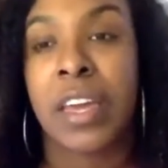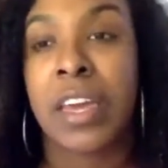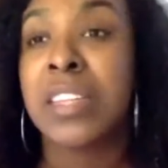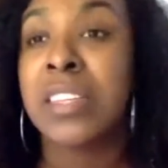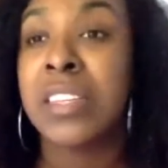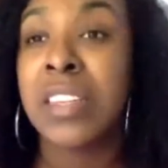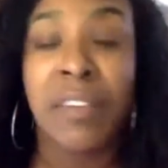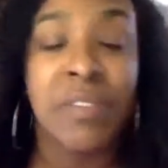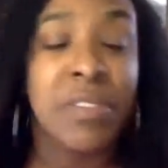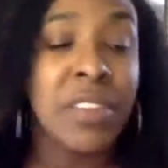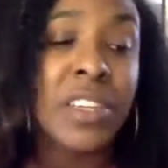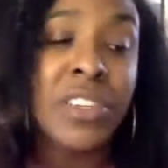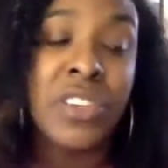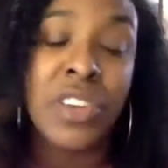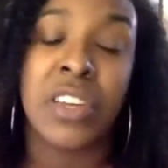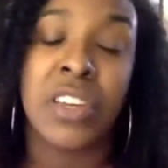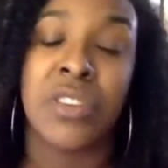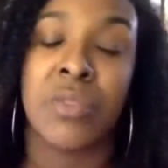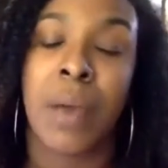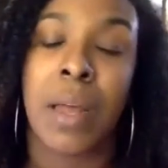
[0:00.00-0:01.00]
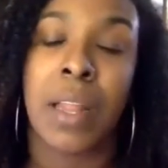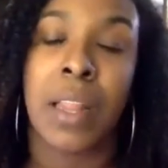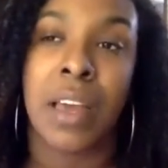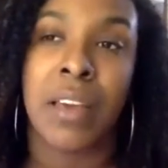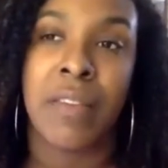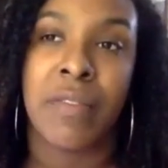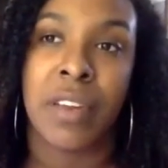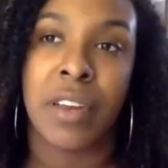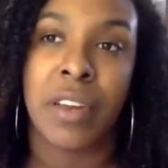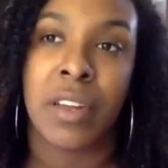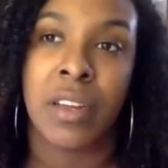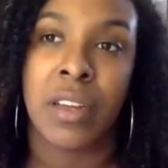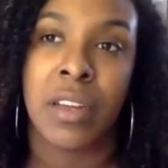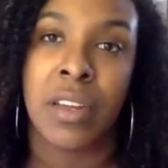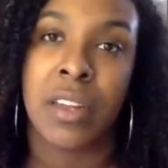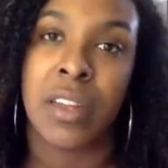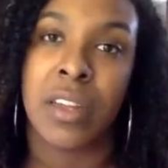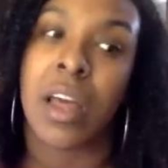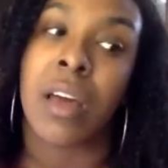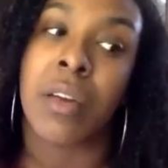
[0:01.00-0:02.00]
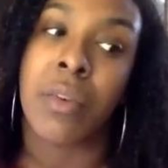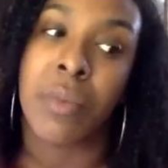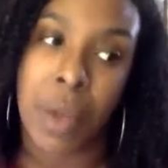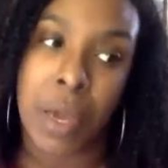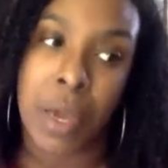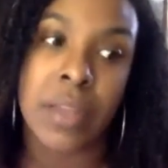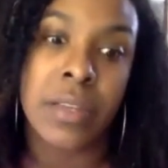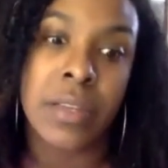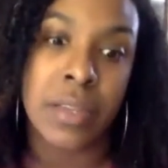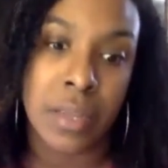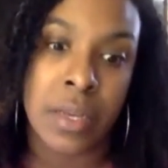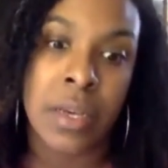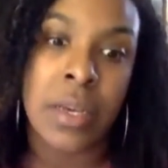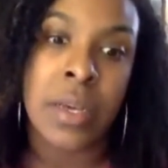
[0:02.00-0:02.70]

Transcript: It's definitely changed my life in a lot of ways.